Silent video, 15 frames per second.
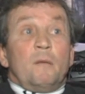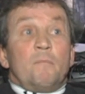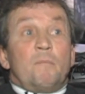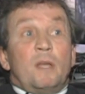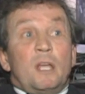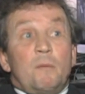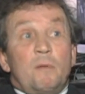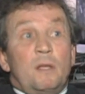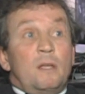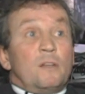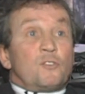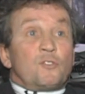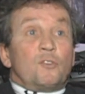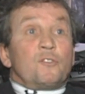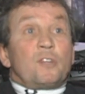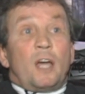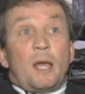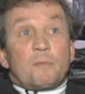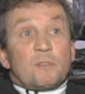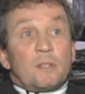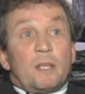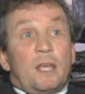maybe at certain
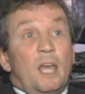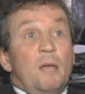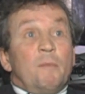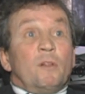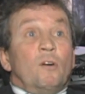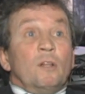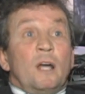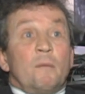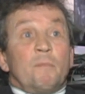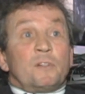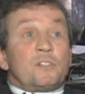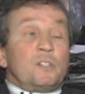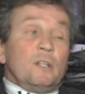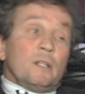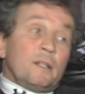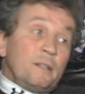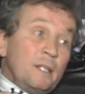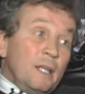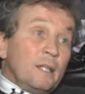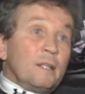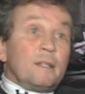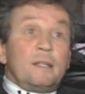times of the game and all that. But still, at
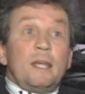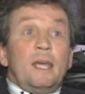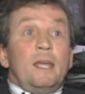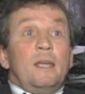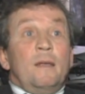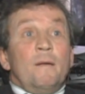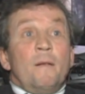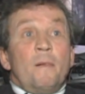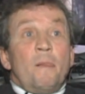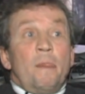the end of the day,